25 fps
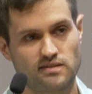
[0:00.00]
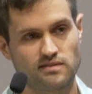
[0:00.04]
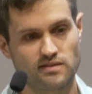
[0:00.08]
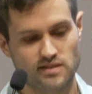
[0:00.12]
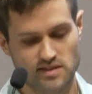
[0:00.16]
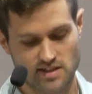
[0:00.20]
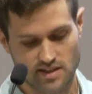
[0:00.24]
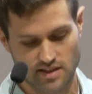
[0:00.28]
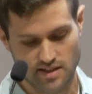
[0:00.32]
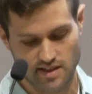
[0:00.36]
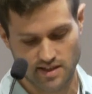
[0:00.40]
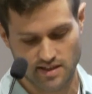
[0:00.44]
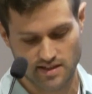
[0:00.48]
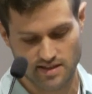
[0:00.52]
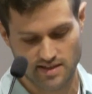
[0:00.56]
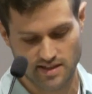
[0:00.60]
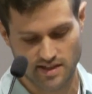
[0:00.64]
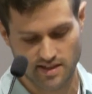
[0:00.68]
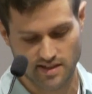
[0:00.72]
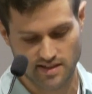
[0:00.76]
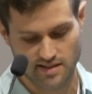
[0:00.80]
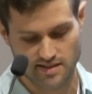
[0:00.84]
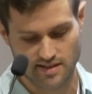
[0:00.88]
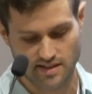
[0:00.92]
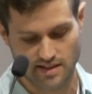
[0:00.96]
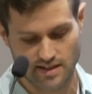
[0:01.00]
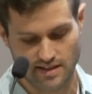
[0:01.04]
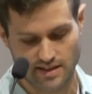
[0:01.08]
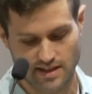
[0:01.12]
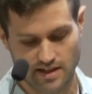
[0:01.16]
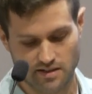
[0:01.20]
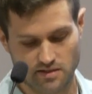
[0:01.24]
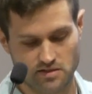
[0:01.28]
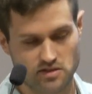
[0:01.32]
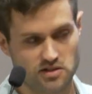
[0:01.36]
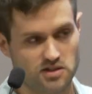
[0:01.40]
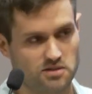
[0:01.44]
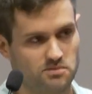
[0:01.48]
resilient cells that
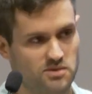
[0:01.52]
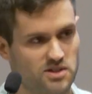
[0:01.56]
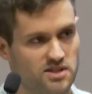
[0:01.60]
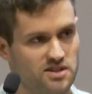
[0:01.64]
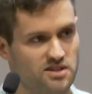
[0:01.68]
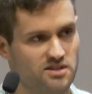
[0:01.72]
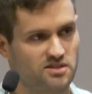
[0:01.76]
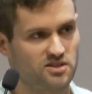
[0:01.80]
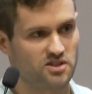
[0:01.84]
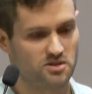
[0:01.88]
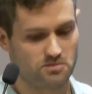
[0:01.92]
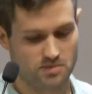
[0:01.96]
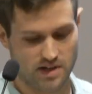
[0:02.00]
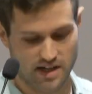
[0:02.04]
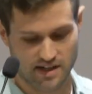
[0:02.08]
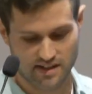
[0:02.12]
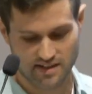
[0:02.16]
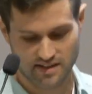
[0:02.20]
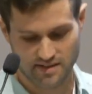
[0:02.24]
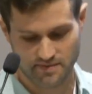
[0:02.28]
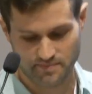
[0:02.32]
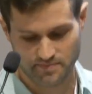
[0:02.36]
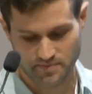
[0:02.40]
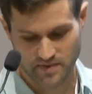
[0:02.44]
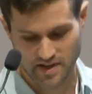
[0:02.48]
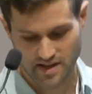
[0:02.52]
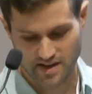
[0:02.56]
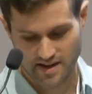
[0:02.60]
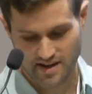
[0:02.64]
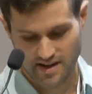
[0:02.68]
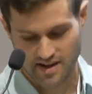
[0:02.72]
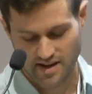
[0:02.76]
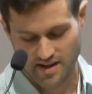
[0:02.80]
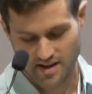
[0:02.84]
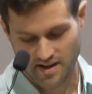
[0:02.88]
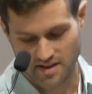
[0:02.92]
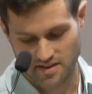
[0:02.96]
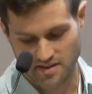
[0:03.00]
allow tumors to grow back.
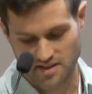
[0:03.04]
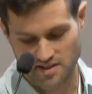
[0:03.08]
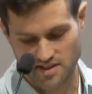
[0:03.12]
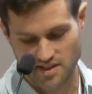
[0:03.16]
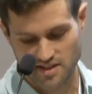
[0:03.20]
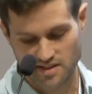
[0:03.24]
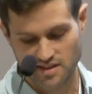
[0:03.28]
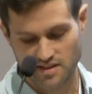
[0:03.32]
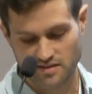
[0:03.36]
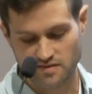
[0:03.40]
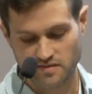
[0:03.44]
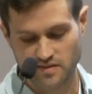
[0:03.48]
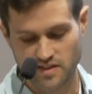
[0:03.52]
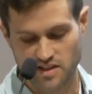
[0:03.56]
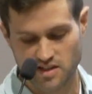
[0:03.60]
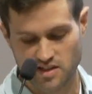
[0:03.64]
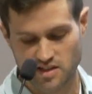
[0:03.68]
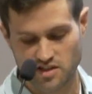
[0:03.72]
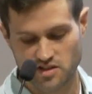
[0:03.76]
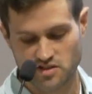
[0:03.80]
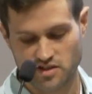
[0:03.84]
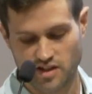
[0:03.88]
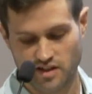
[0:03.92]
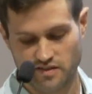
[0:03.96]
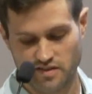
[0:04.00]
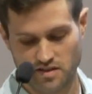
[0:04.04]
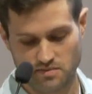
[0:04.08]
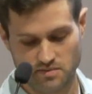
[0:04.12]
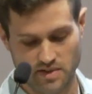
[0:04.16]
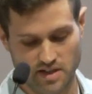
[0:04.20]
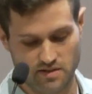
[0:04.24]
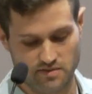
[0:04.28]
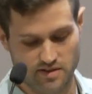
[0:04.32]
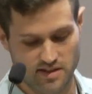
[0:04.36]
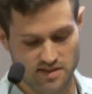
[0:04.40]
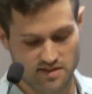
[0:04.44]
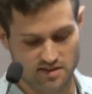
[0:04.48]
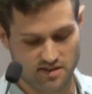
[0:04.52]
This is the vision driving my
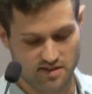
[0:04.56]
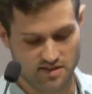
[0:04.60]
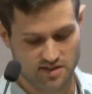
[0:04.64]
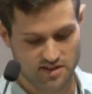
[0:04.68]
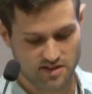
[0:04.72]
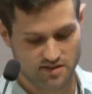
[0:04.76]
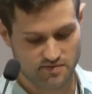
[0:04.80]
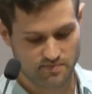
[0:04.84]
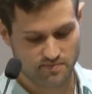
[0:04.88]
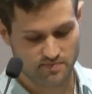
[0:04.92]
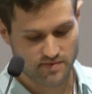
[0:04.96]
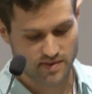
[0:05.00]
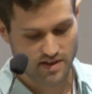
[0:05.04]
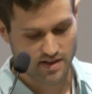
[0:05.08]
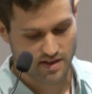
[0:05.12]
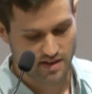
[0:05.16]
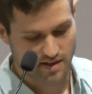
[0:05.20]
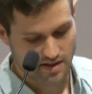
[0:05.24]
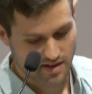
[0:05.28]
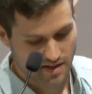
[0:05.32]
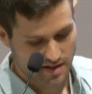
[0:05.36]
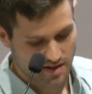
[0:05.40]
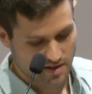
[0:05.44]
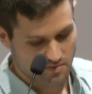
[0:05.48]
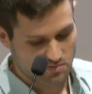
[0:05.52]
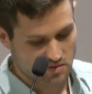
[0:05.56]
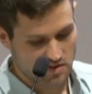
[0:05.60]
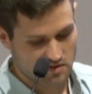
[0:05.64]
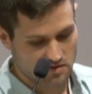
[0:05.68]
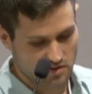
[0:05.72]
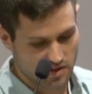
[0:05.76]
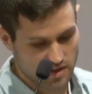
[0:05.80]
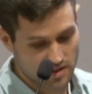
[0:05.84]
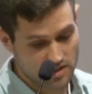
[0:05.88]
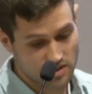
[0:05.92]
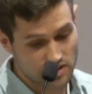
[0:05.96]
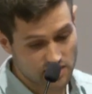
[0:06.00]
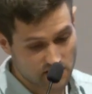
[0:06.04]
research.
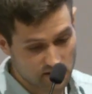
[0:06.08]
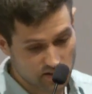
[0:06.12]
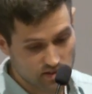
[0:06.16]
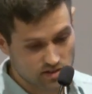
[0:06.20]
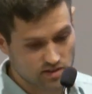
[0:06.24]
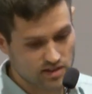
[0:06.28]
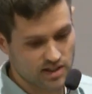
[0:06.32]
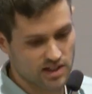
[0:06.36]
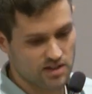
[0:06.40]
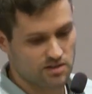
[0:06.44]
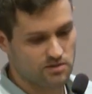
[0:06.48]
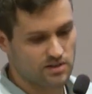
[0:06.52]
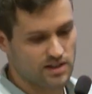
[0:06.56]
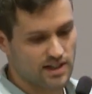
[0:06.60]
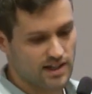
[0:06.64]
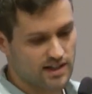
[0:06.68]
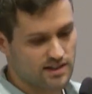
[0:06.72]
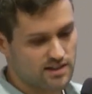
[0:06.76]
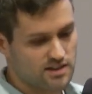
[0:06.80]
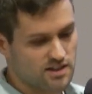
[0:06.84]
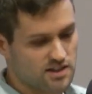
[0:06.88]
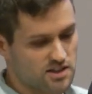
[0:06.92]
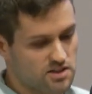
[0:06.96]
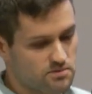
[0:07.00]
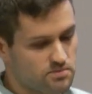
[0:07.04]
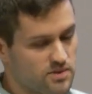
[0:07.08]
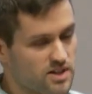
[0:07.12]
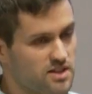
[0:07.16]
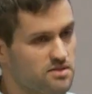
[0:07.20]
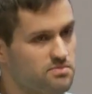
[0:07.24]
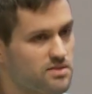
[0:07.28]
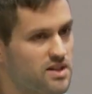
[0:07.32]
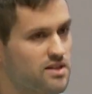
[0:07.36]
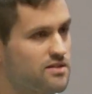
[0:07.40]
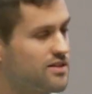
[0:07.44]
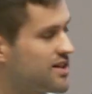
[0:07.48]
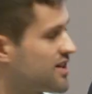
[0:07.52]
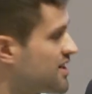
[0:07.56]
Before I conclude, I would like to express
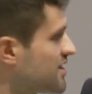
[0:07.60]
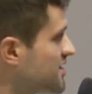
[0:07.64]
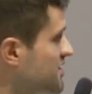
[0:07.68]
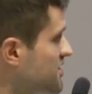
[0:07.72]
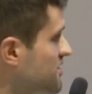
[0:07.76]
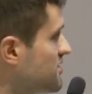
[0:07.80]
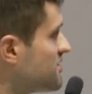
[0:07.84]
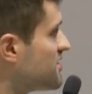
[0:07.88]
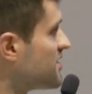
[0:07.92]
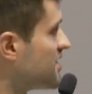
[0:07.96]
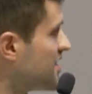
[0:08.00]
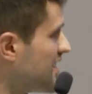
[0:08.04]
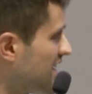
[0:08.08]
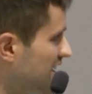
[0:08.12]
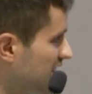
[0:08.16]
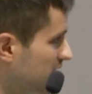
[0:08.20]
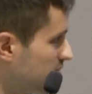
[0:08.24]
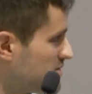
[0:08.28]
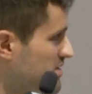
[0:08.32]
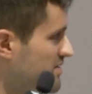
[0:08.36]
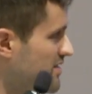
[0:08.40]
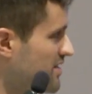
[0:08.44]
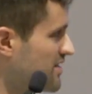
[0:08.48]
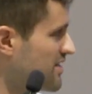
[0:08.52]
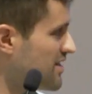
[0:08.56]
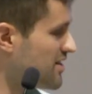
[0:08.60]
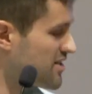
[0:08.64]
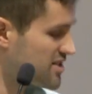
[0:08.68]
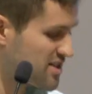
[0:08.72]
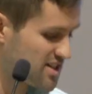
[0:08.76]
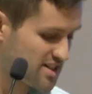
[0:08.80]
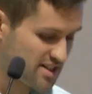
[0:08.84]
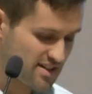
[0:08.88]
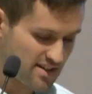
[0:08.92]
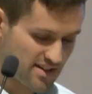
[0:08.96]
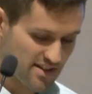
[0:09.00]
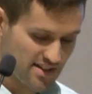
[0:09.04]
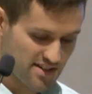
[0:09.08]
my gratitude to the Adams
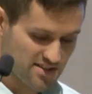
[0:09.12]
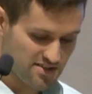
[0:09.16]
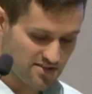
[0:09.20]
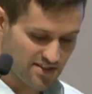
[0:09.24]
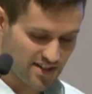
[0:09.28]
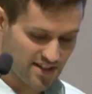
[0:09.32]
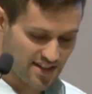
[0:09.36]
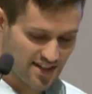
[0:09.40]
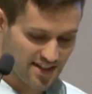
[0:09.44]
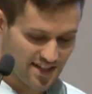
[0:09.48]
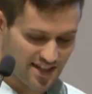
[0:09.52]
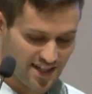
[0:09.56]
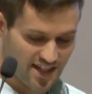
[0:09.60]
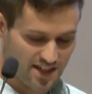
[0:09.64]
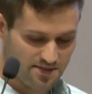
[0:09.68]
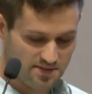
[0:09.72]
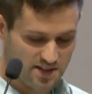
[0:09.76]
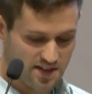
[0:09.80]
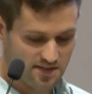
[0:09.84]
Foundation and the Israeli Academy